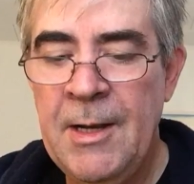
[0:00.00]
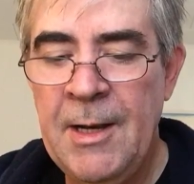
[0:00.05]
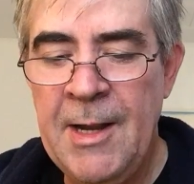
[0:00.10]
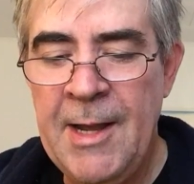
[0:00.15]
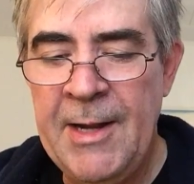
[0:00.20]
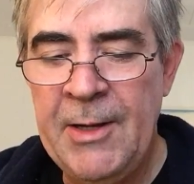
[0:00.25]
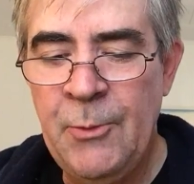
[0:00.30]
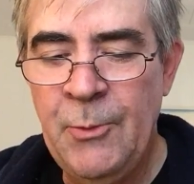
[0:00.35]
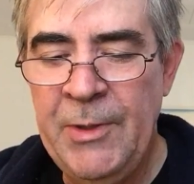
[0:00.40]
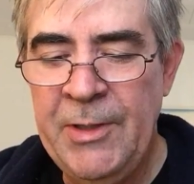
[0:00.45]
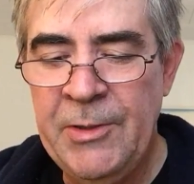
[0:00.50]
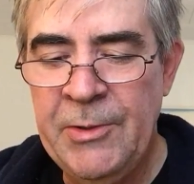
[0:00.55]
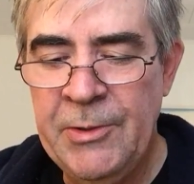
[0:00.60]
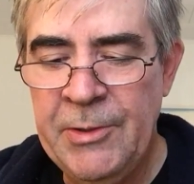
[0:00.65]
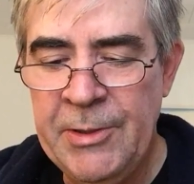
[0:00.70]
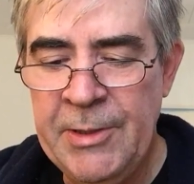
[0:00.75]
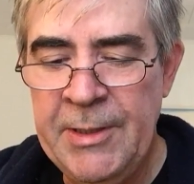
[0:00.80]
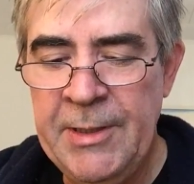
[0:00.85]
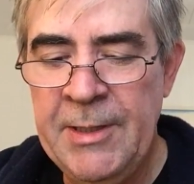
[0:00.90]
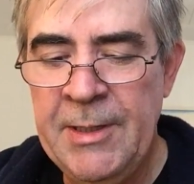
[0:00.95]
Like we
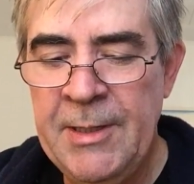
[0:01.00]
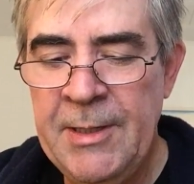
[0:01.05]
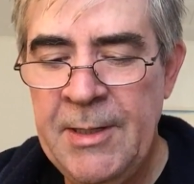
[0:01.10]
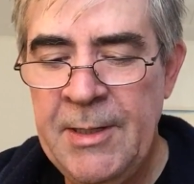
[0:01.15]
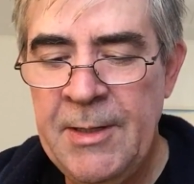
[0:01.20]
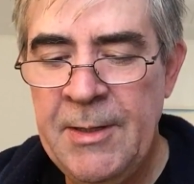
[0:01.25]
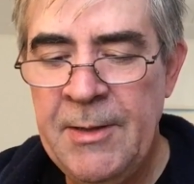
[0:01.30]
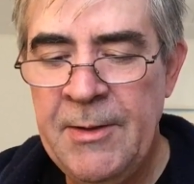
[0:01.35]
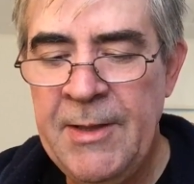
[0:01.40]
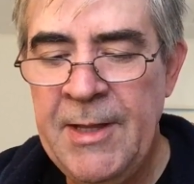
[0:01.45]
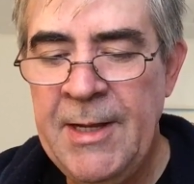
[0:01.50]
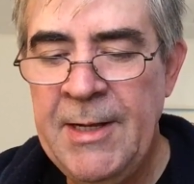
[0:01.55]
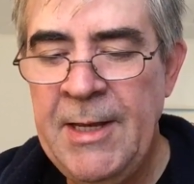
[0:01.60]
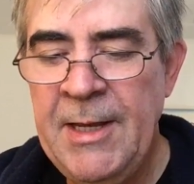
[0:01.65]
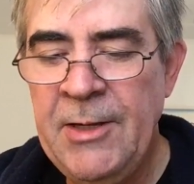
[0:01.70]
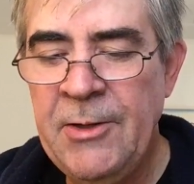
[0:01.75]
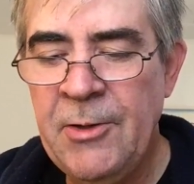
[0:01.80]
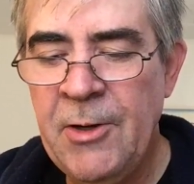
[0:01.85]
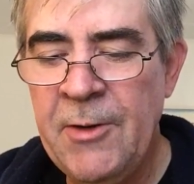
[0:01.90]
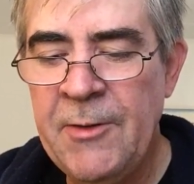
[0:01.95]
could. Then
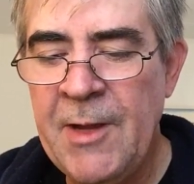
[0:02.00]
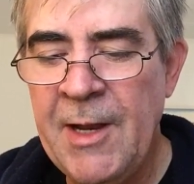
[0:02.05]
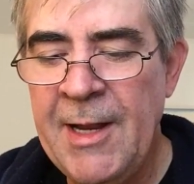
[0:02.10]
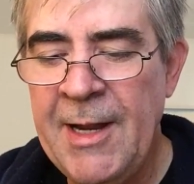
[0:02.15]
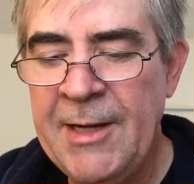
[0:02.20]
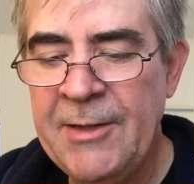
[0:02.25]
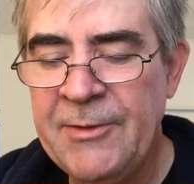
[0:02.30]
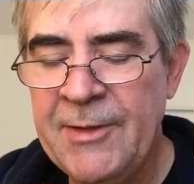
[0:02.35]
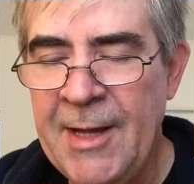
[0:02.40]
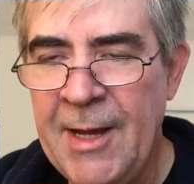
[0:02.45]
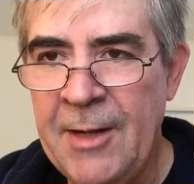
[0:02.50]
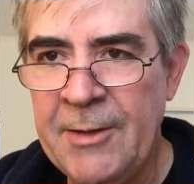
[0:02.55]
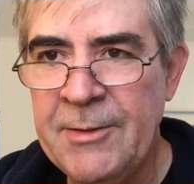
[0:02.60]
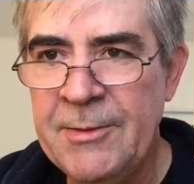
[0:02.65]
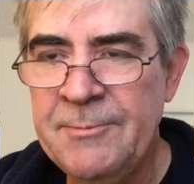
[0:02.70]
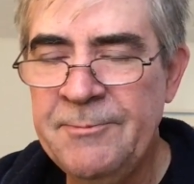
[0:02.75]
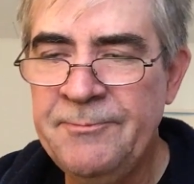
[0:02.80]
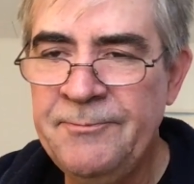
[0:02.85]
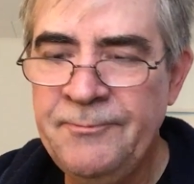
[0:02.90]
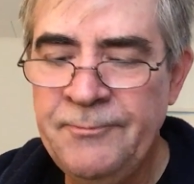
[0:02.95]
he turned the lights out.
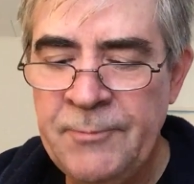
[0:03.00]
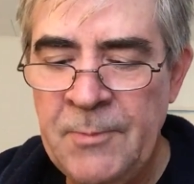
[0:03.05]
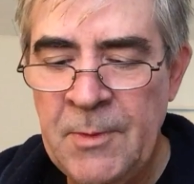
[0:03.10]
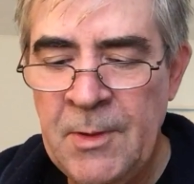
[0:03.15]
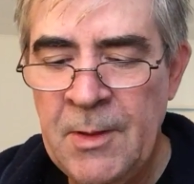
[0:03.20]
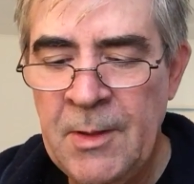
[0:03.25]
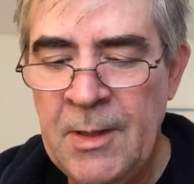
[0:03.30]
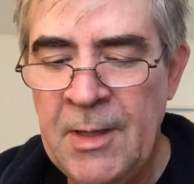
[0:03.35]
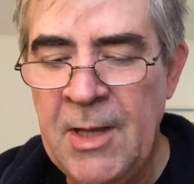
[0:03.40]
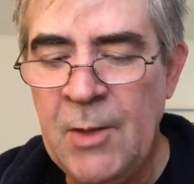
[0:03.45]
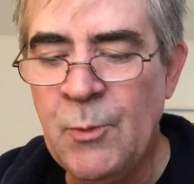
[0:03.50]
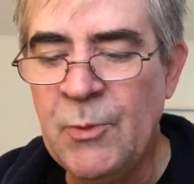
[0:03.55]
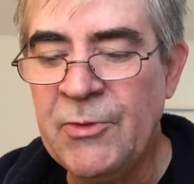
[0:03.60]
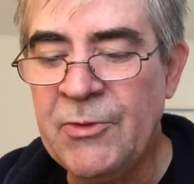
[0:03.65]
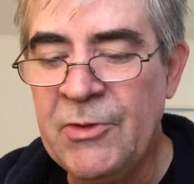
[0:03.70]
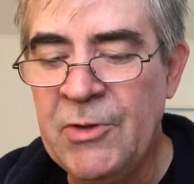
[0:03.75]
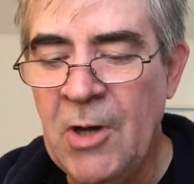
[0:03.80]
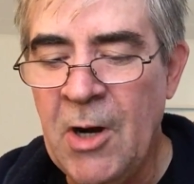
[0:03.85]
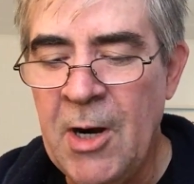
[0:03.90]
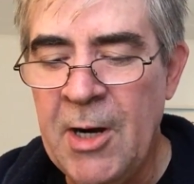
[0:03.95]
It
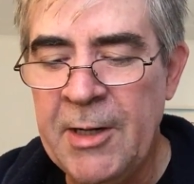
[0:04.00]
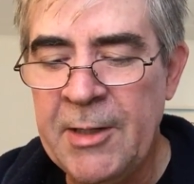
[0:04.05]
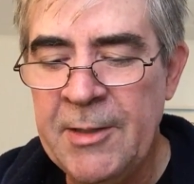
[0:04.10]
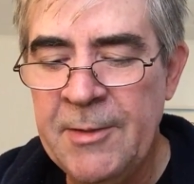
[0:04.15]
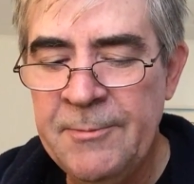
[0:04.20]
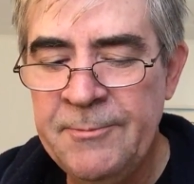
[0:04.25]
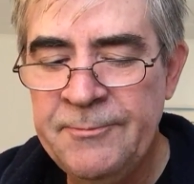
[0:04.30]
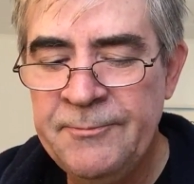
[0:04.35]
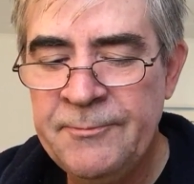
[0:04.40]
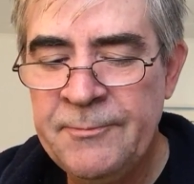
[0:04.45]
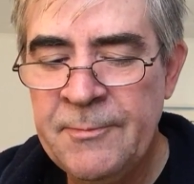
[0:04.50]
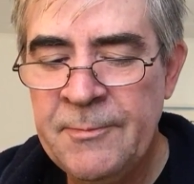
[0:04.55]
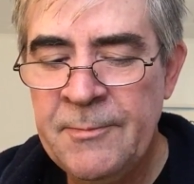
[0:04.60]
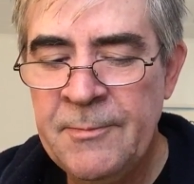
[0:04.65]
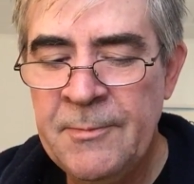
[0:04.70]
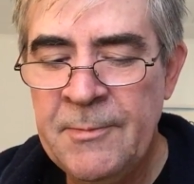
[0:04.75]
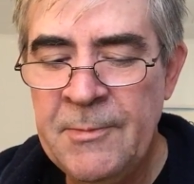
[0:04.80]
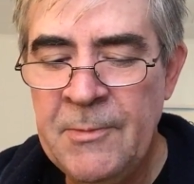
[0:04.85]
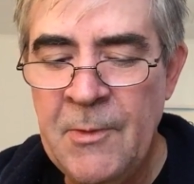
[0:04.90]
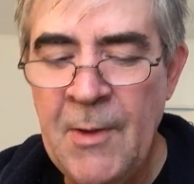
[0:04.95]
was dark.
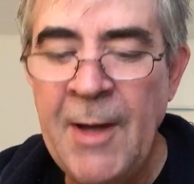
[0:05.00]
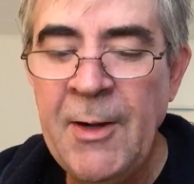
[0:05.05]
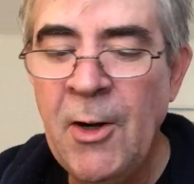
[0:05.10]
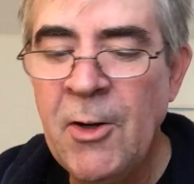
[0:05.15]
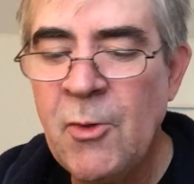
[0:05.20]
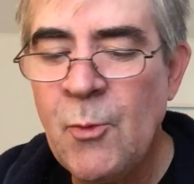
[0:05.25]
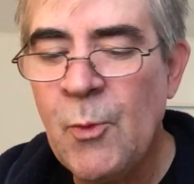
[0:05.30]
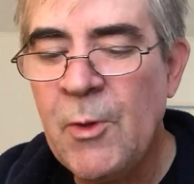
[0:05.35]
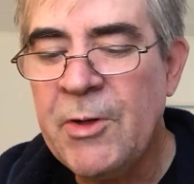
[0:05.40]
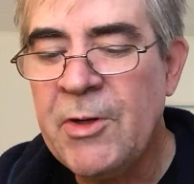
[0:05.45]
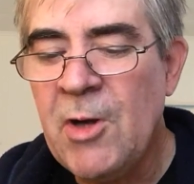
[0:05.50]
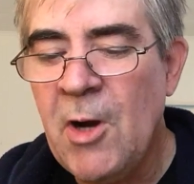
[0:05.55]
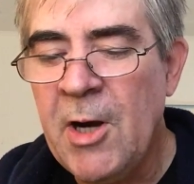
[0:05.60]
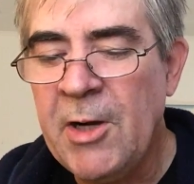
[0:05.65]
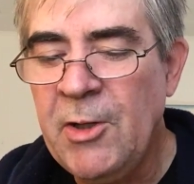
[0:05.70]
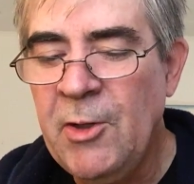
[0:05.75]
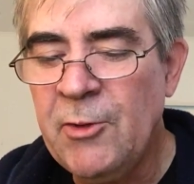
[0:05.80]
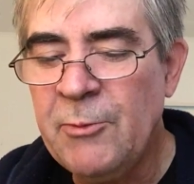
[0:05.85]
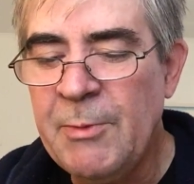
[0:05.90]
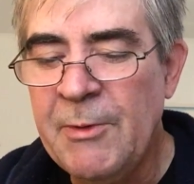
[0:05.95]
Not heard the word
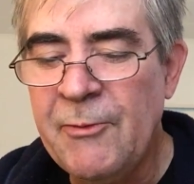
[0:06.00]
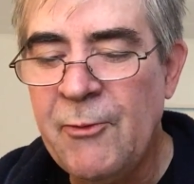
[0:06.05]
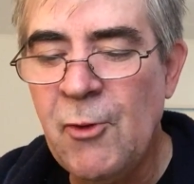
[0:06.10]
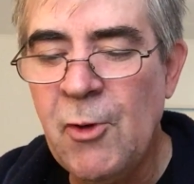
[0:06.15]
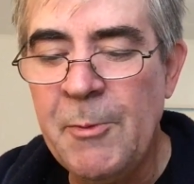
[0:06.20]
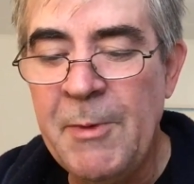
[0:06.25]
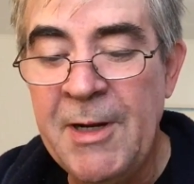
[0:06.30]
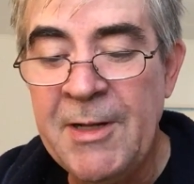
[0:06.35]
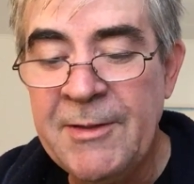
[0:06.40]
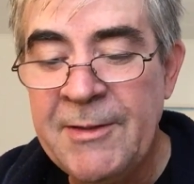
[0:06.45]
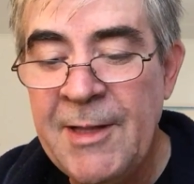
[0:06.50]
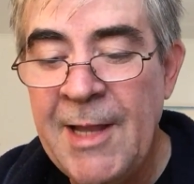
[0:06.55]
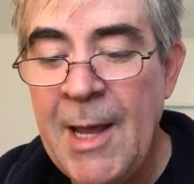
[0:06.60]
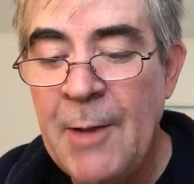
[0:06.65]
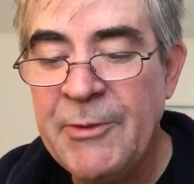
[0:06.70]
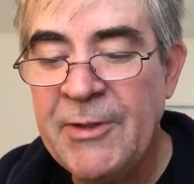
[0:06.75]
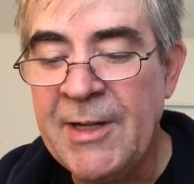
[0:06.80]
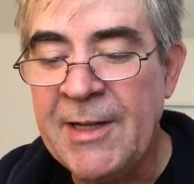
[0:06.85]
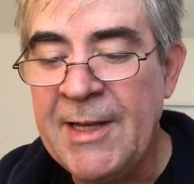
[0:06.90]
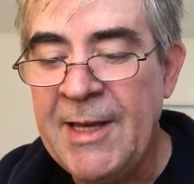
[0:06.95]
dark used before, but until I
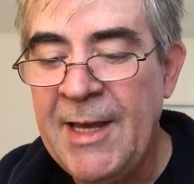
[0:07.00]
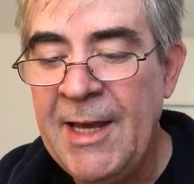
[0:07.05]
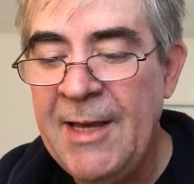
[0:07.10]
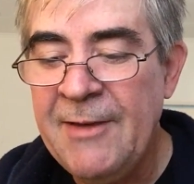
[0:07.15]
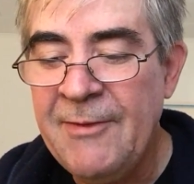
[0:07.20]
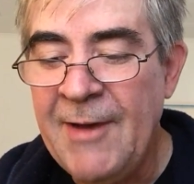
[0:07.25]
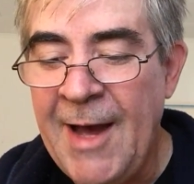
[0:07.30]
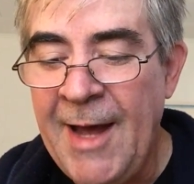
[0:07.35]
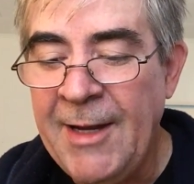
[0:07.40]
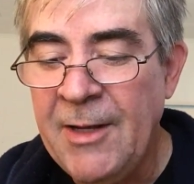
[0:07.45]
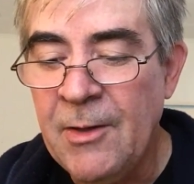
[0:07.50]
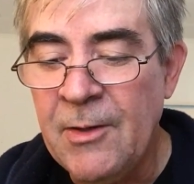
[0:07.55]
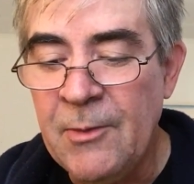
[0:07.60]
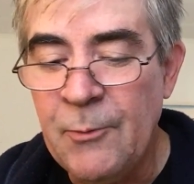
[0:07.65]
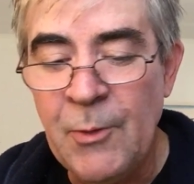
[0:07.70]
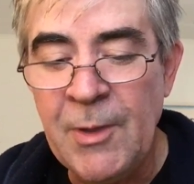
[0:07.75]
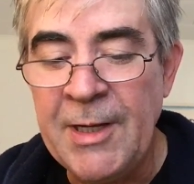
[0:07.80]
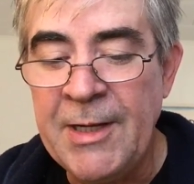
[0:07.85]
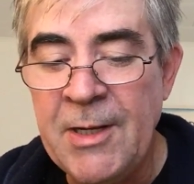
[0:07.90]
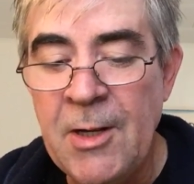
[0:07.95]
was in a cave, I didn't
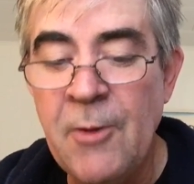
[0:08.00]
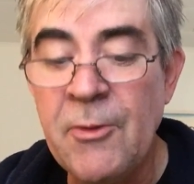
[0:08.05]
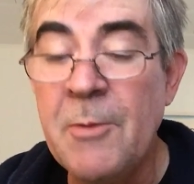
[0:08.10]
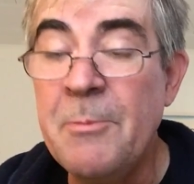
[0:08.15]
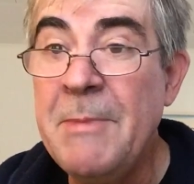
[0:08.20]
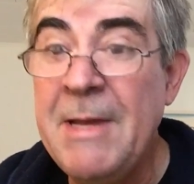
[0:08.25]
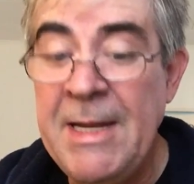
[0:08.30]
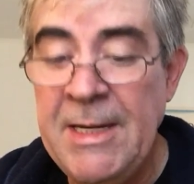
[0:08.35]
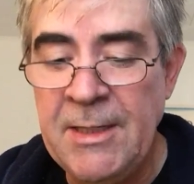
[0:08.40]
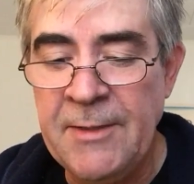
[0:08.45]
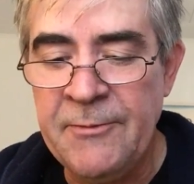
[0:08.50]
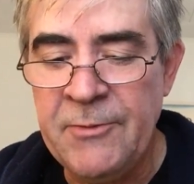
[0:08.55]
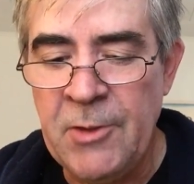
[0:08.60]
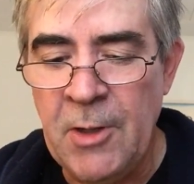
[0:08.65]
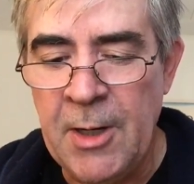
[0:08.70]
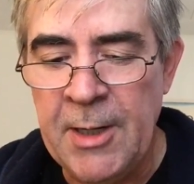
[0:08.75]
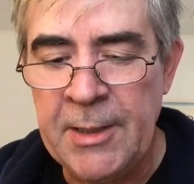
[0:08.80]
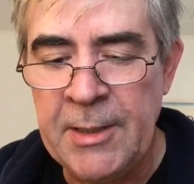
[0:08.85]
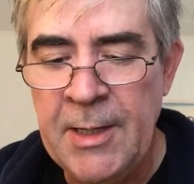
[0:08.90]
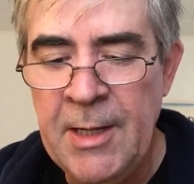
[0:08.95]
really know the meaning of
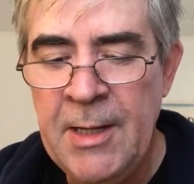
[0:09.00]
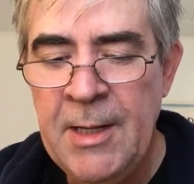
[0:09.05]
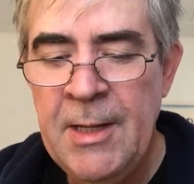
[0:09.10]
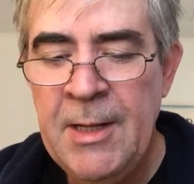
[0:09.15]
dark.